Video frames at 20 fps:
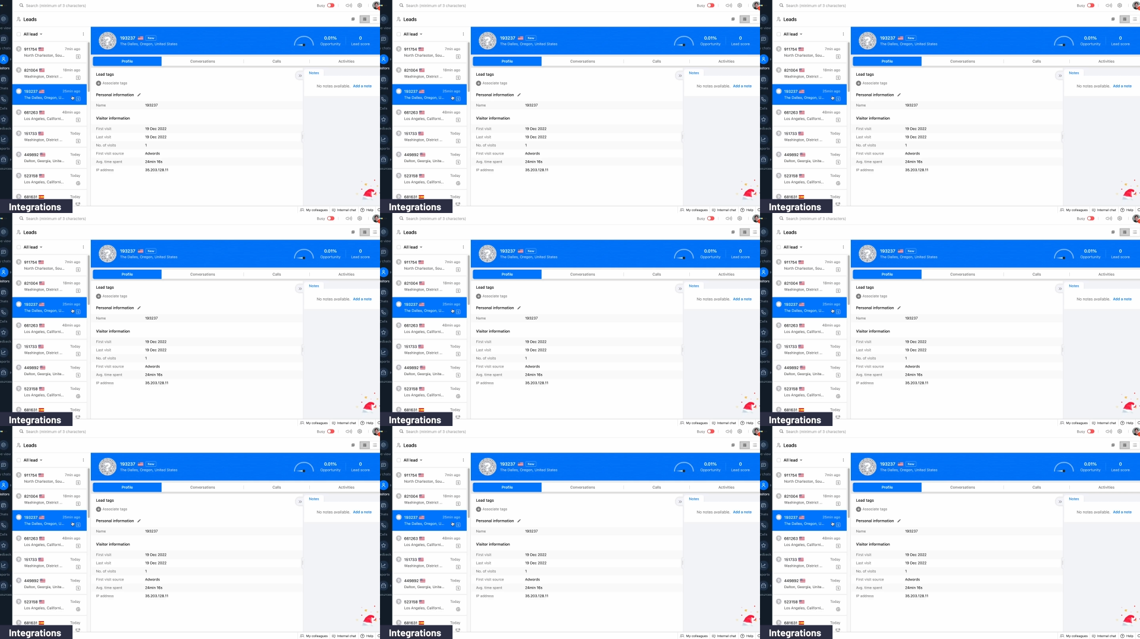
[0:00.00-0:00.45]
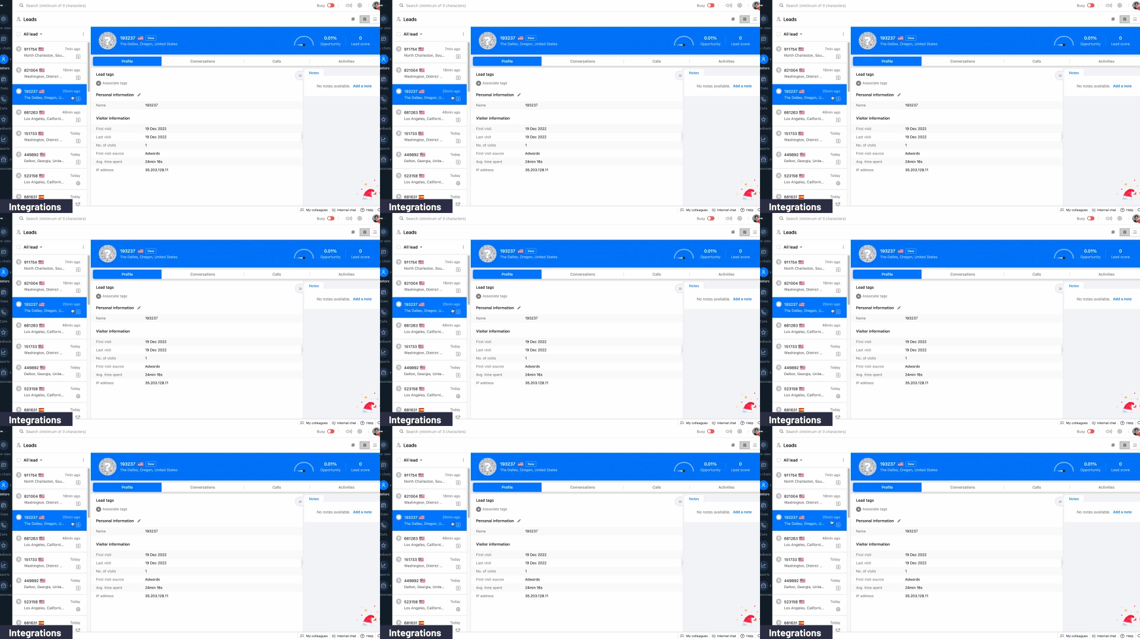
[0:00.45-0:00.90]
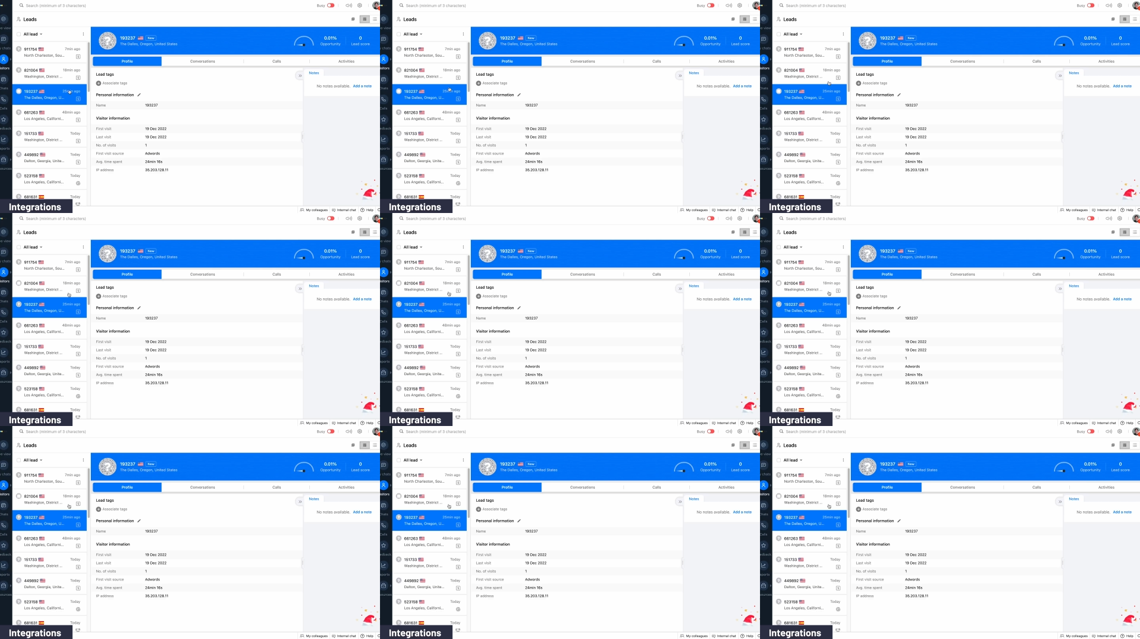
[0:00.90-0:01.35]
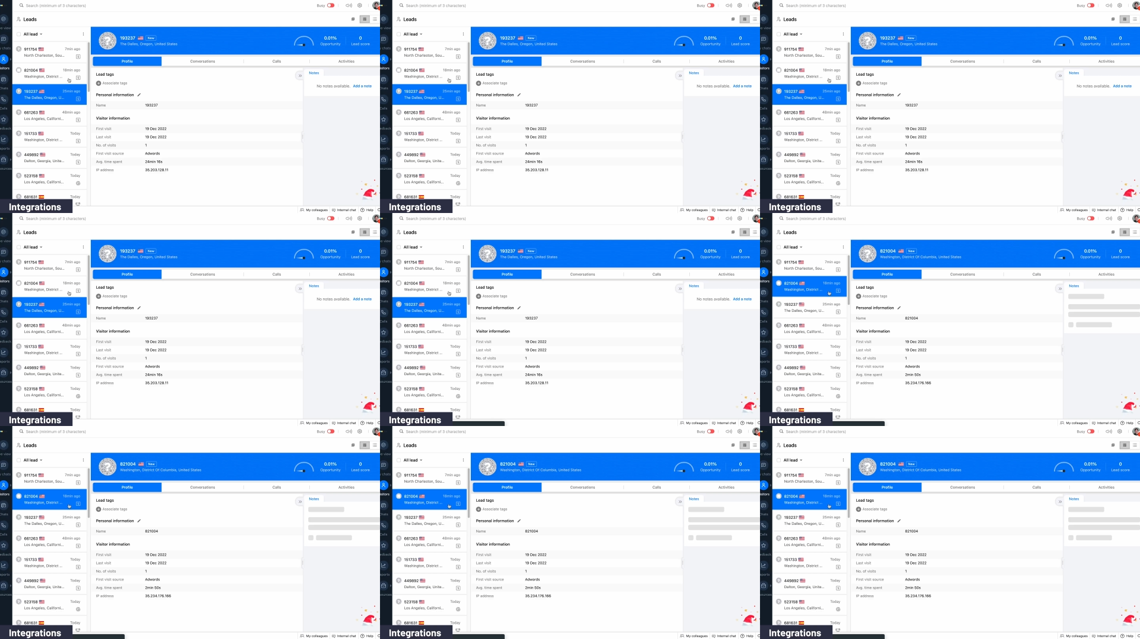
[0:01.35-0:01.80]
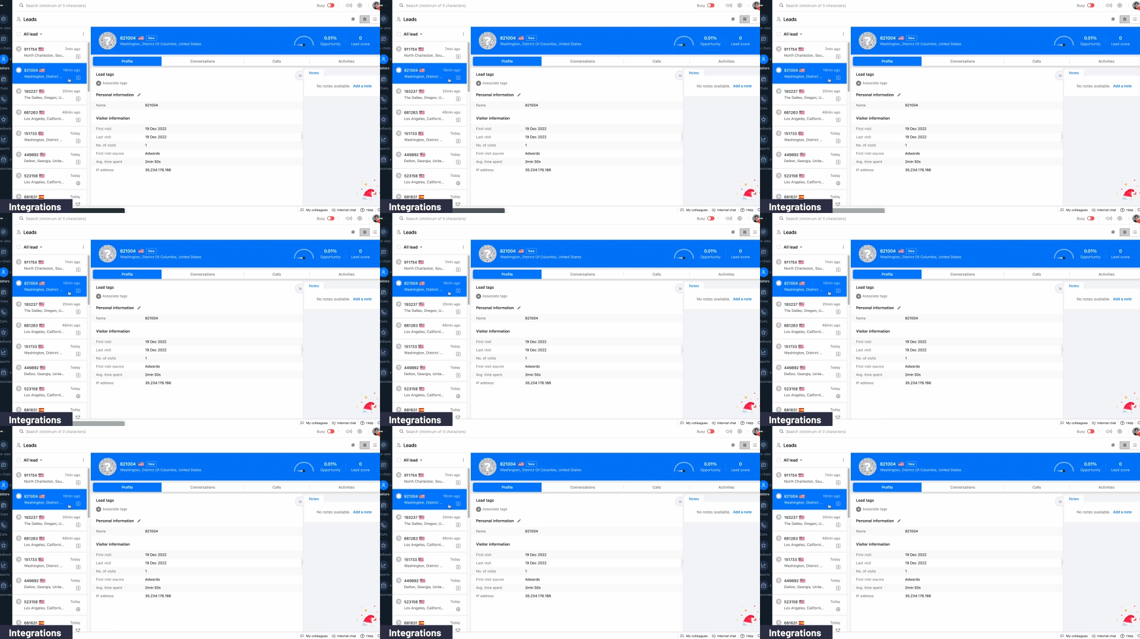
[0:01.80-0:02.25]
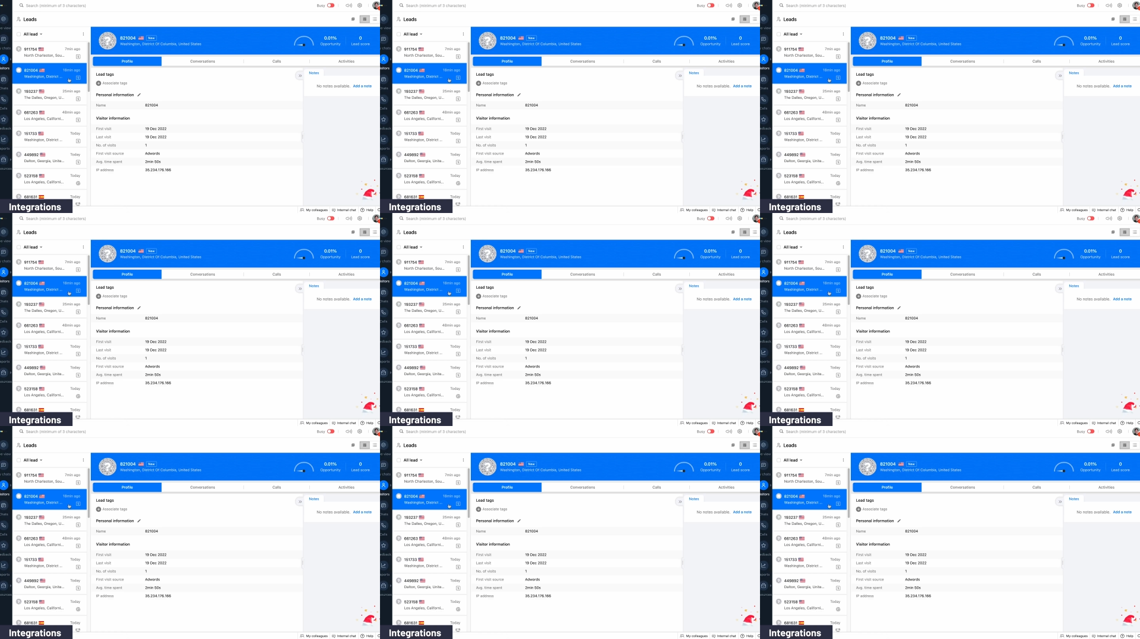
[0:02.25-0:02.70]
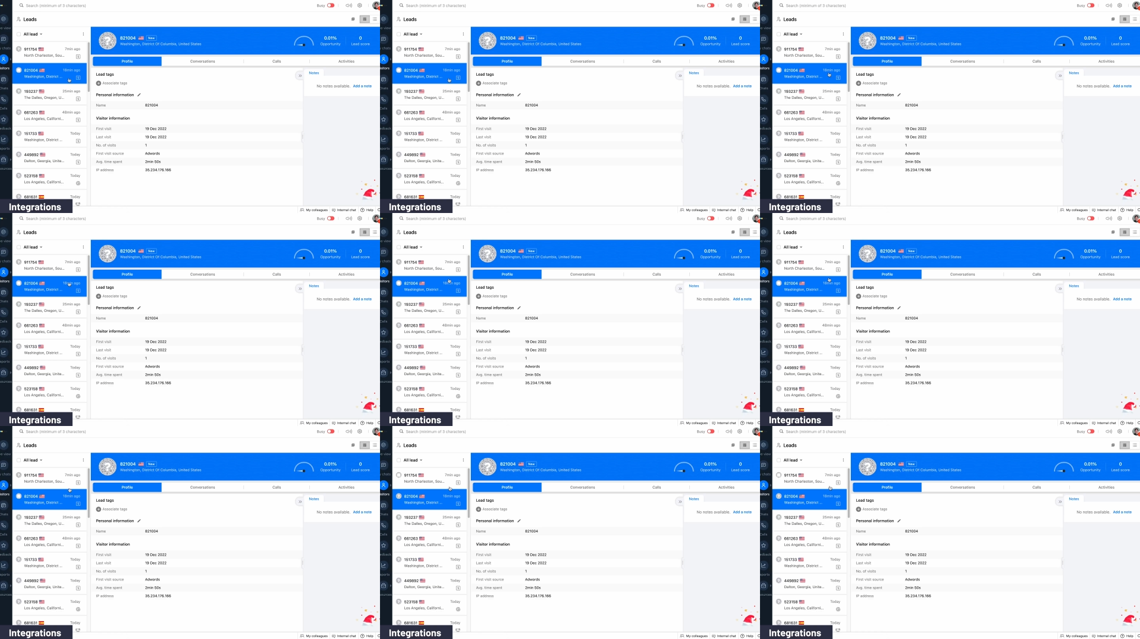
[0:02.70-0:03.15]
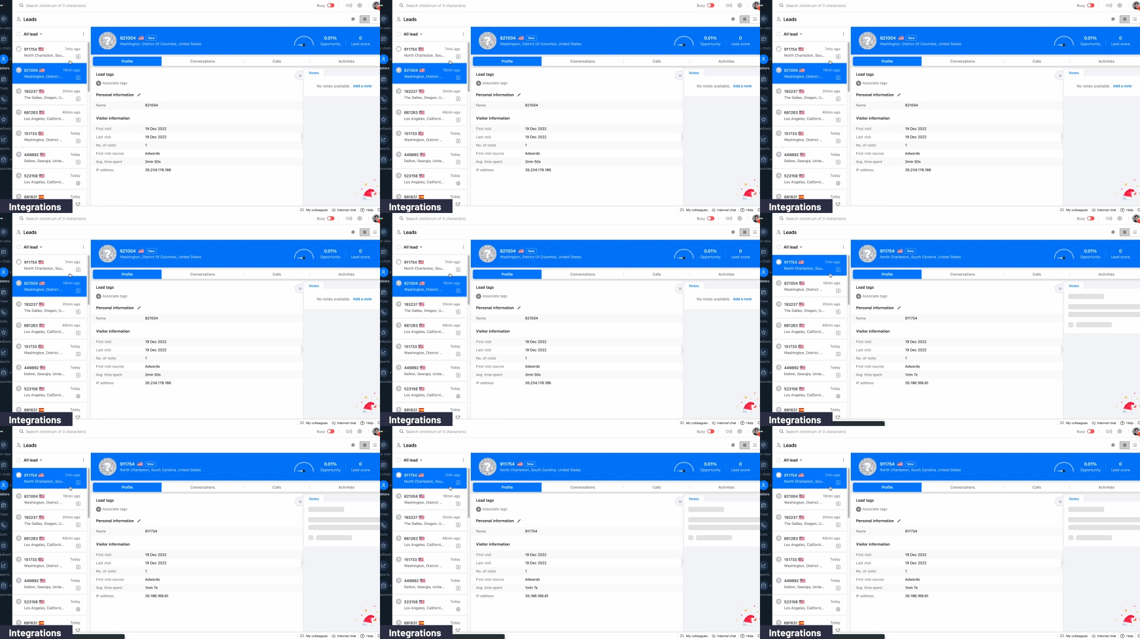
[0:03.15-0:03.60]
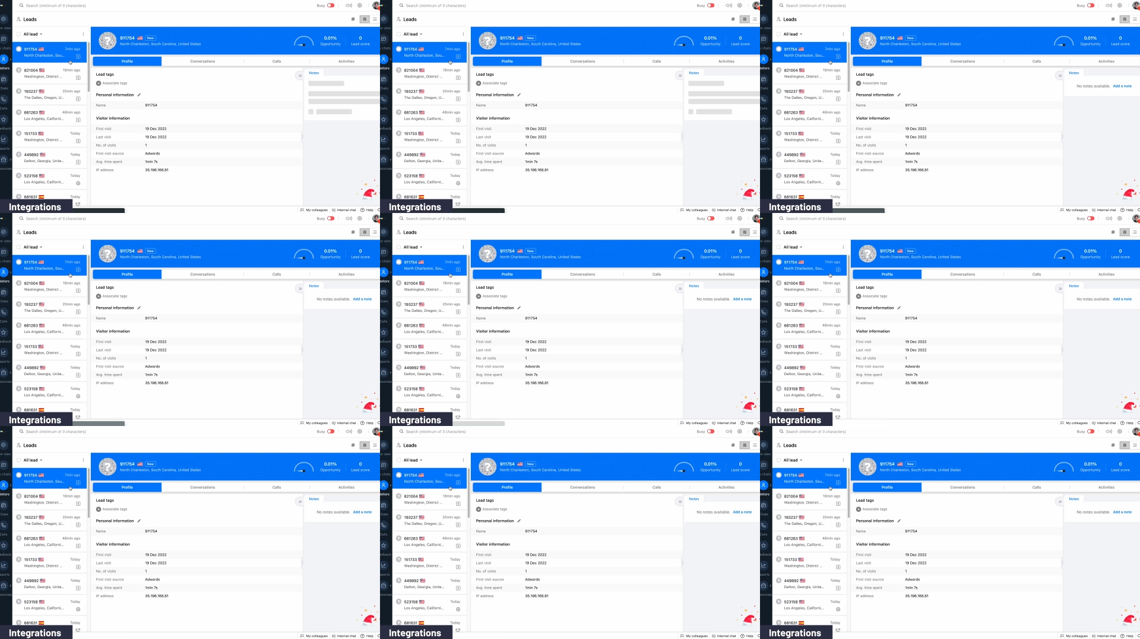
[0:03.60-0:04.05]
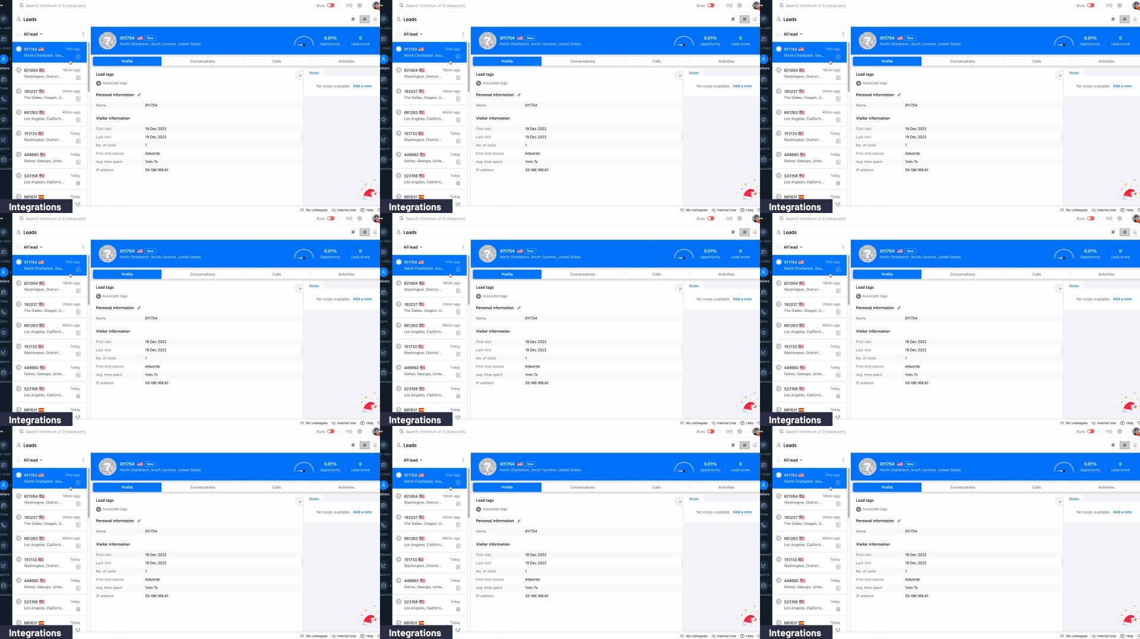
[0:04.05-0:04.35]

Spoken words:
[unreadable: no face in view]